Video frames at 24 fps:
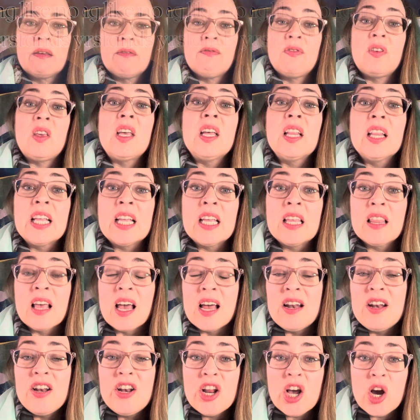Feeling
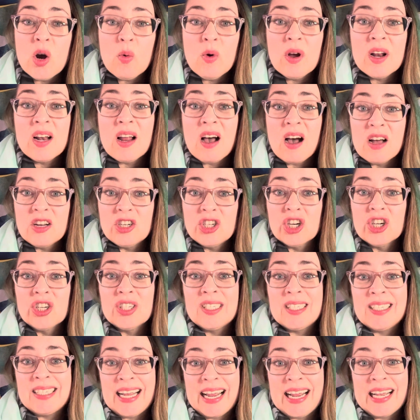that no one
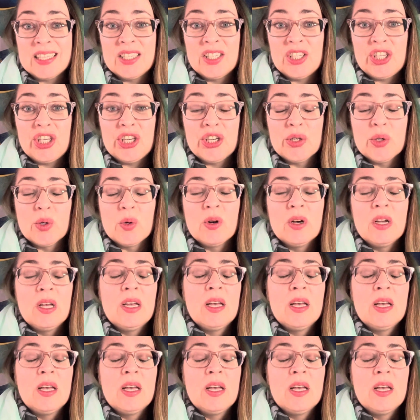understands you.